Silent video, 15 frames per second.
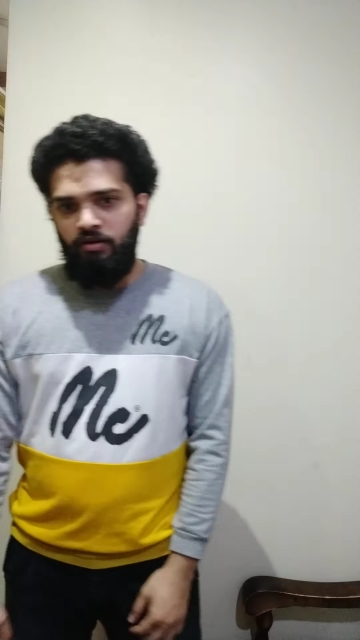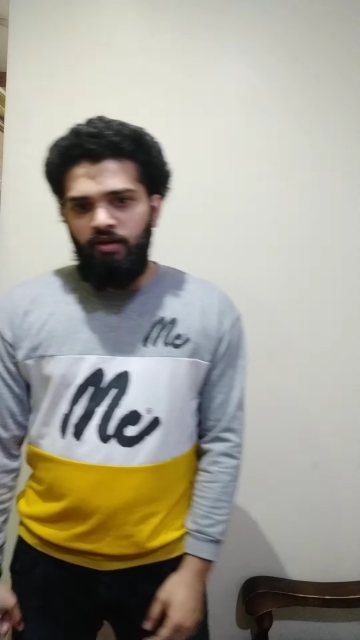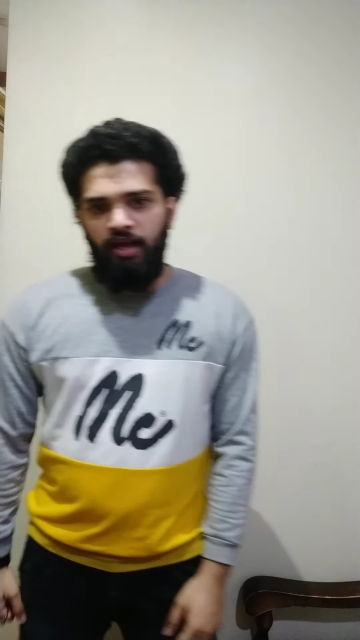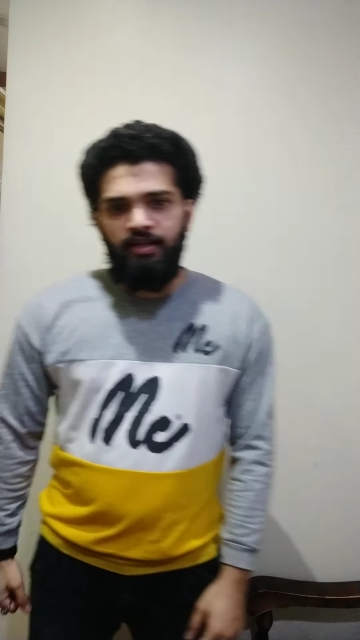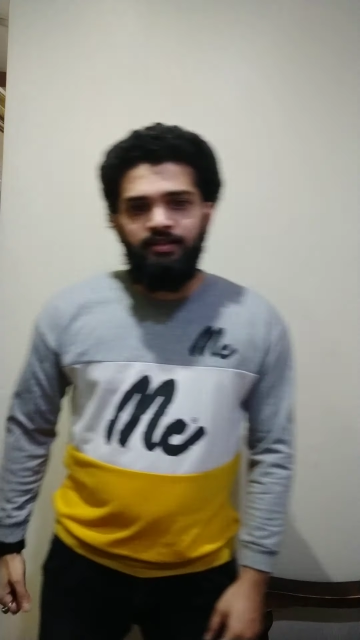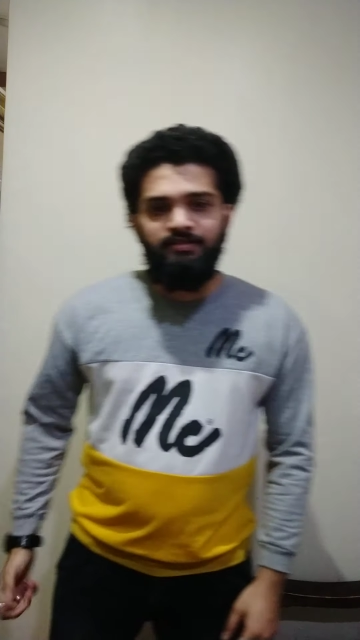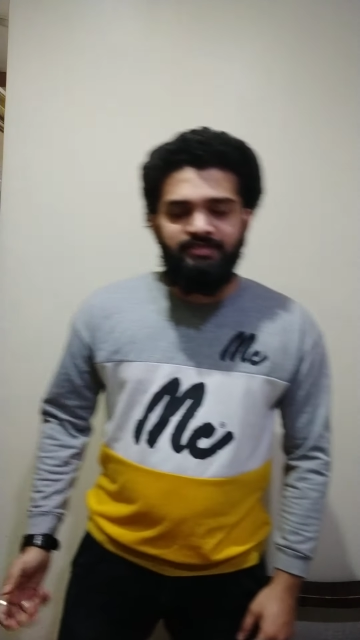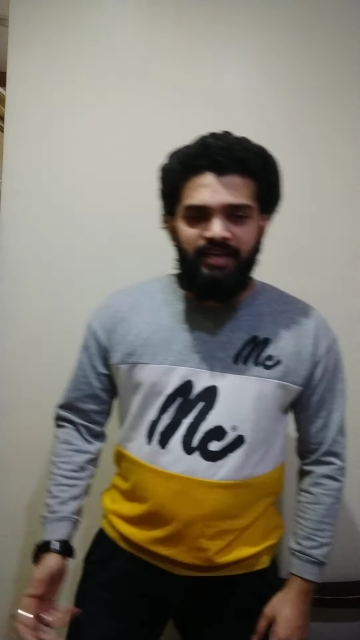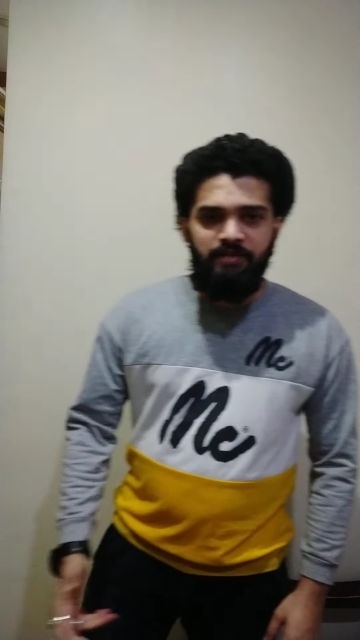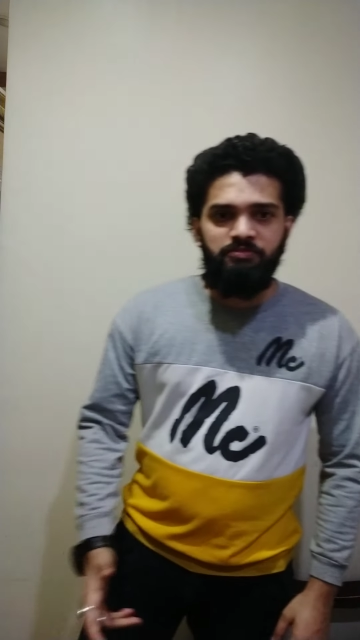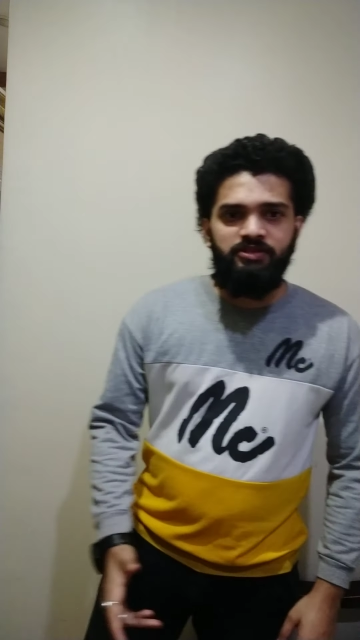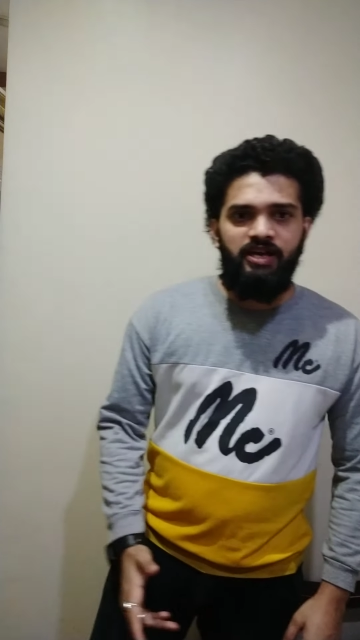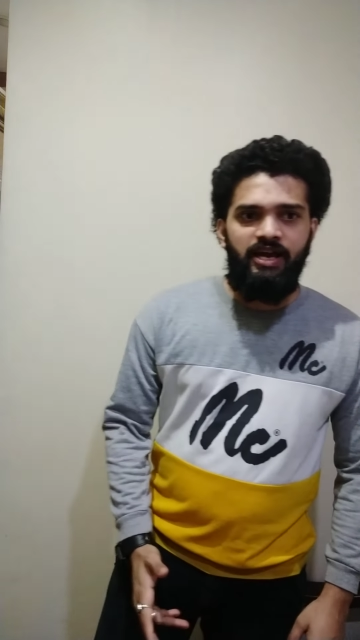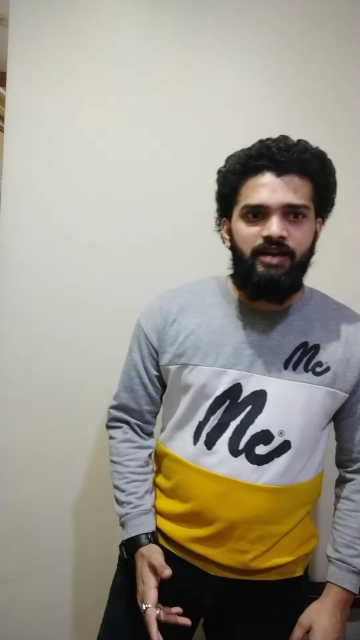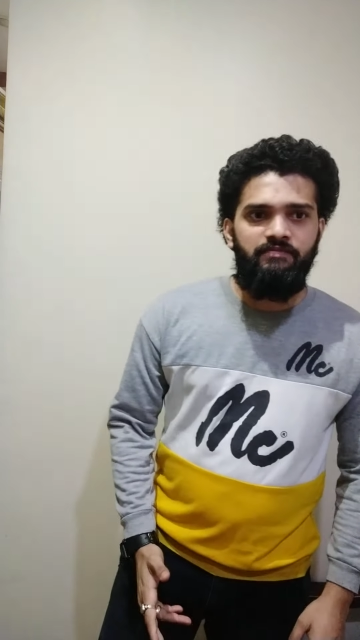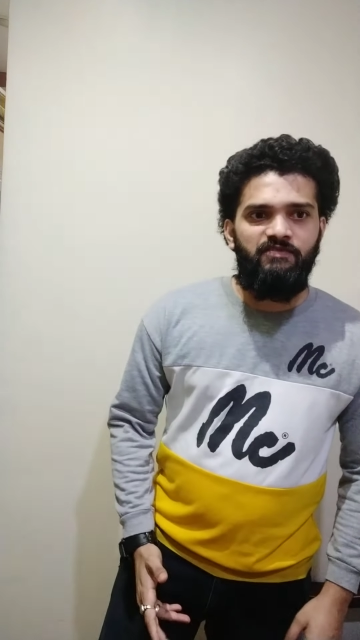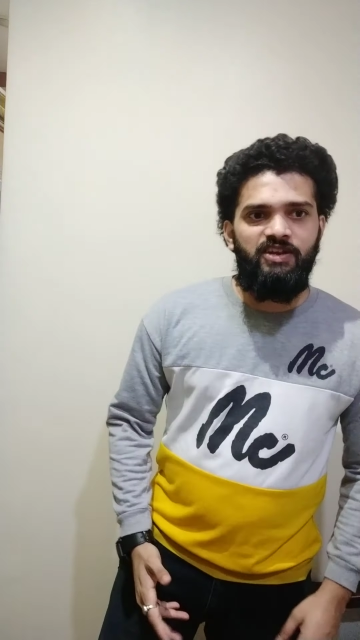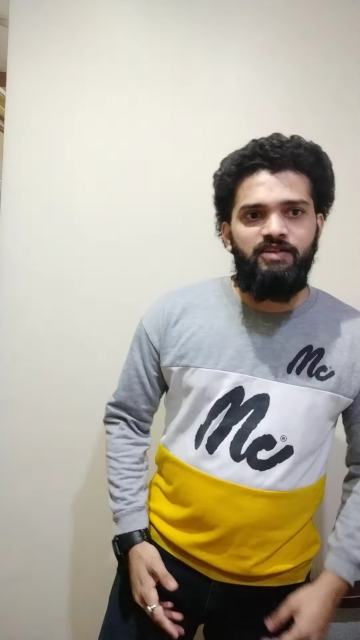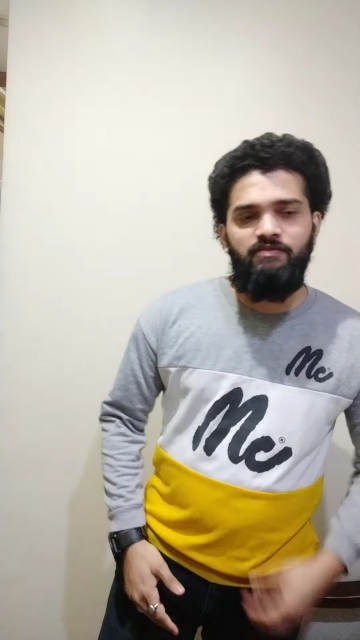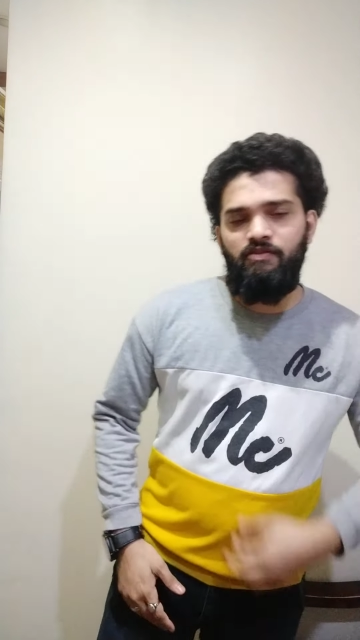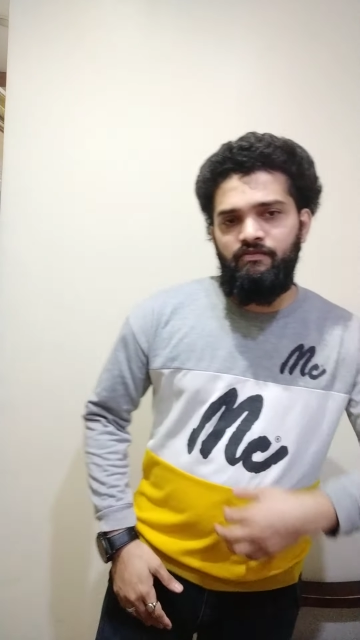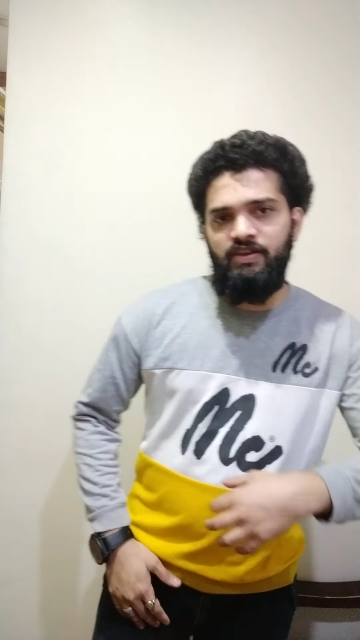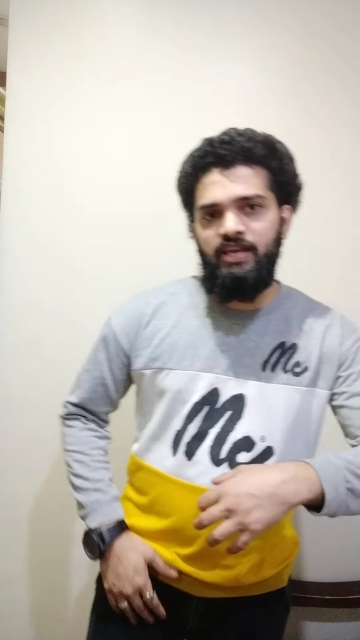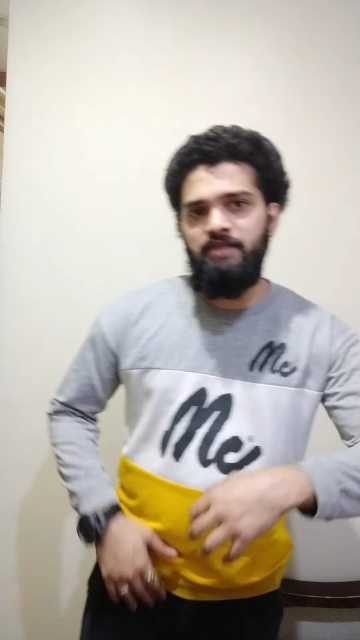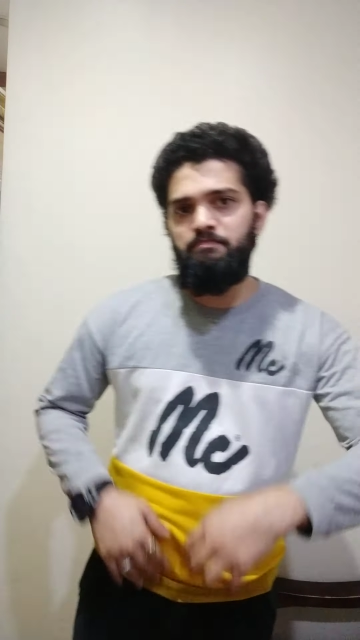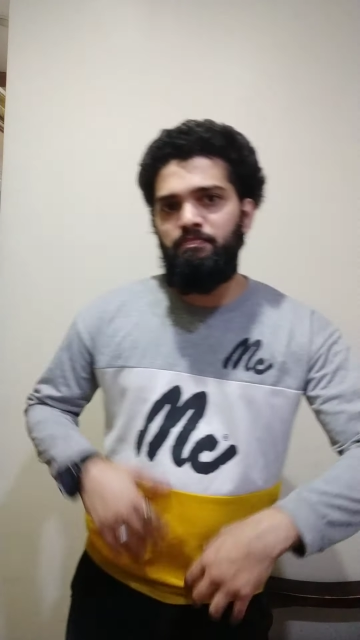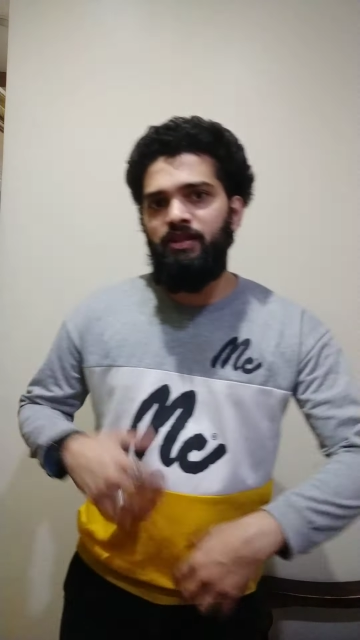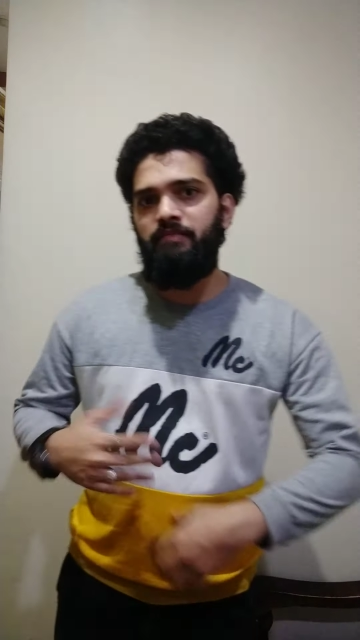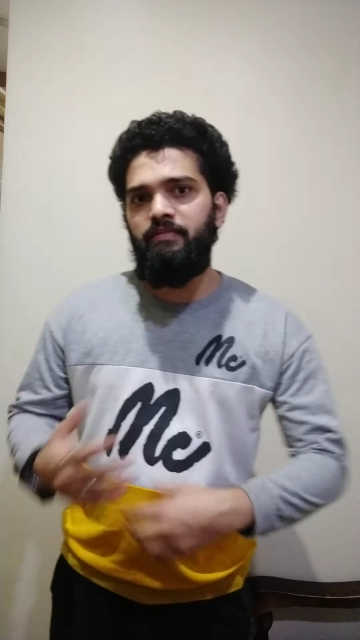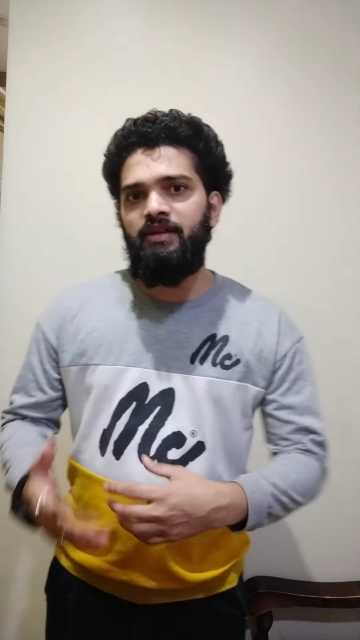At the same time, whenever we
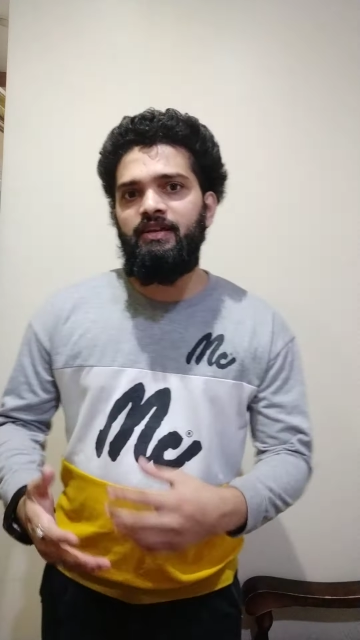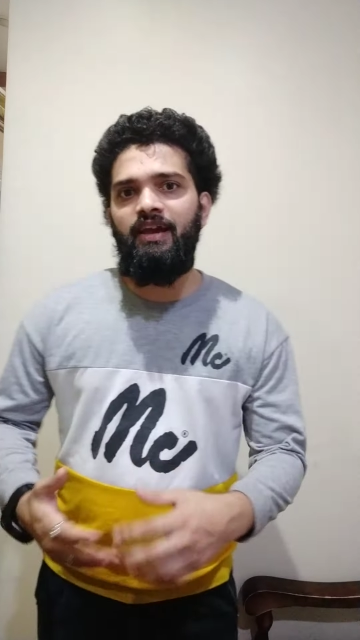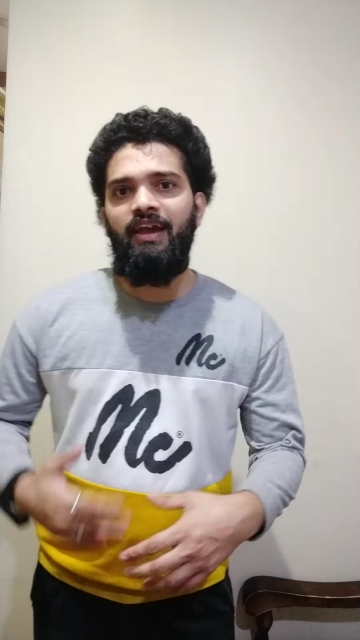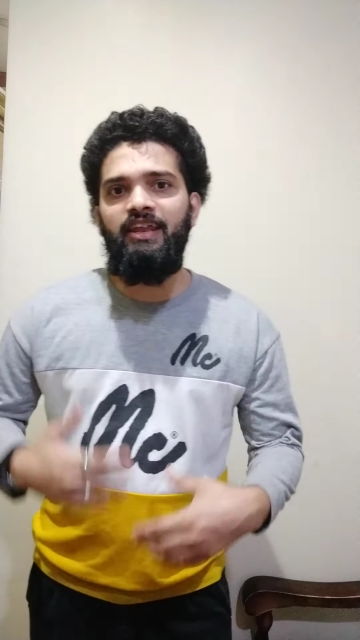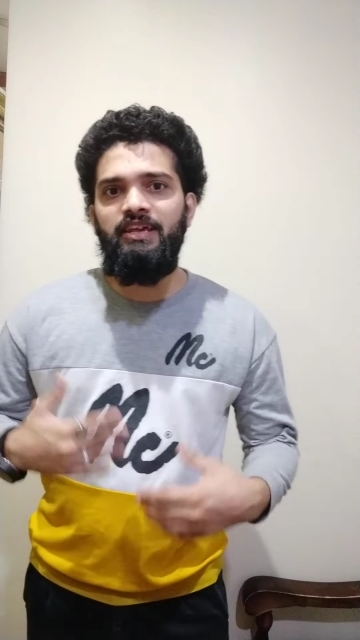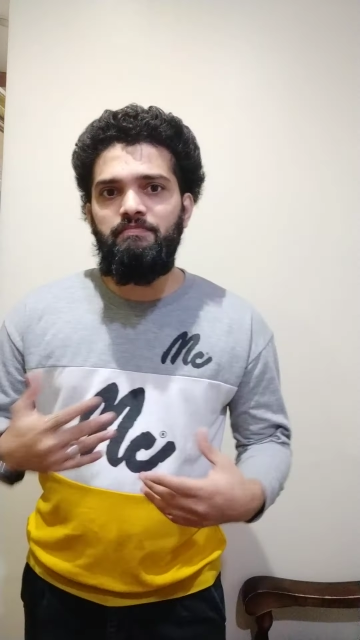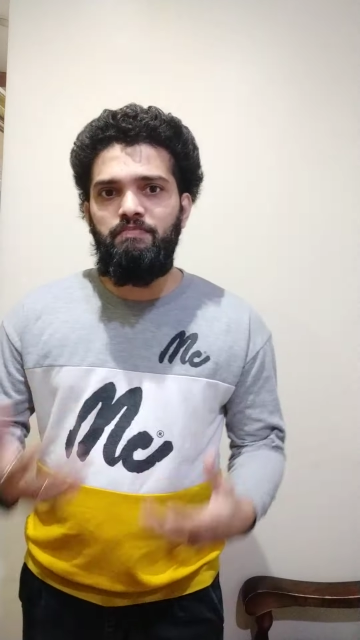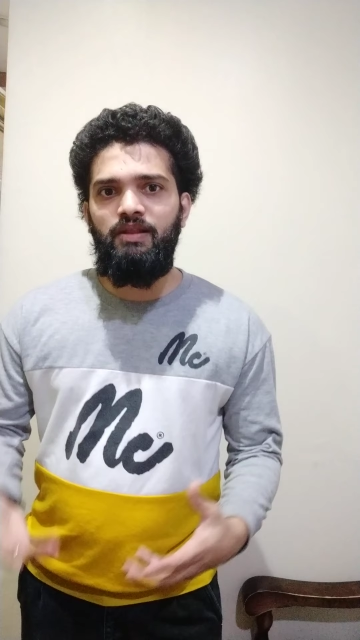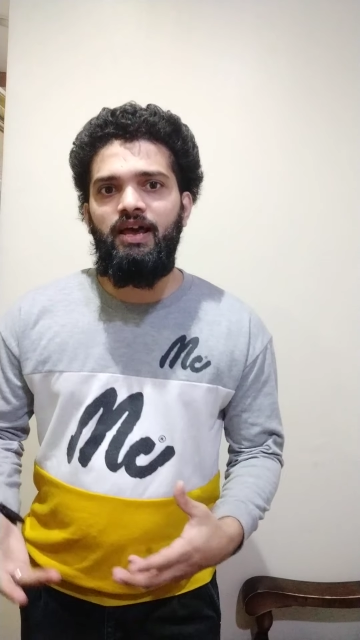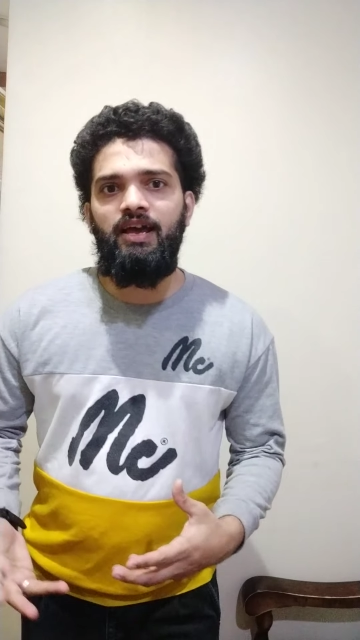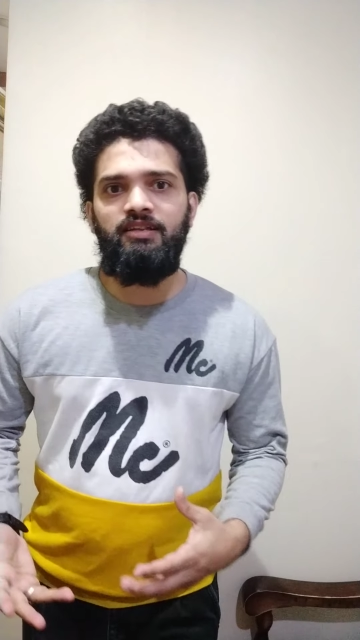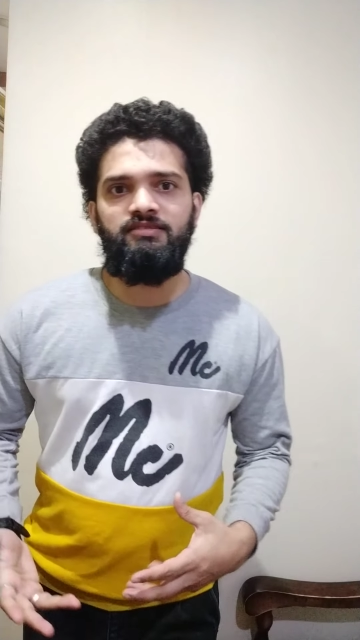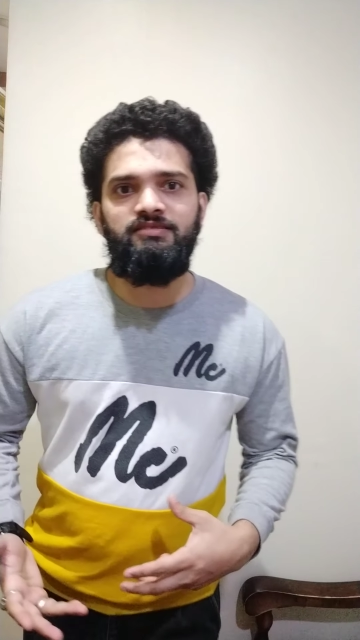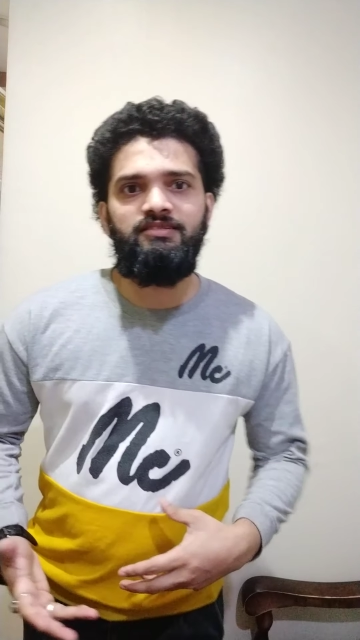implement any plans,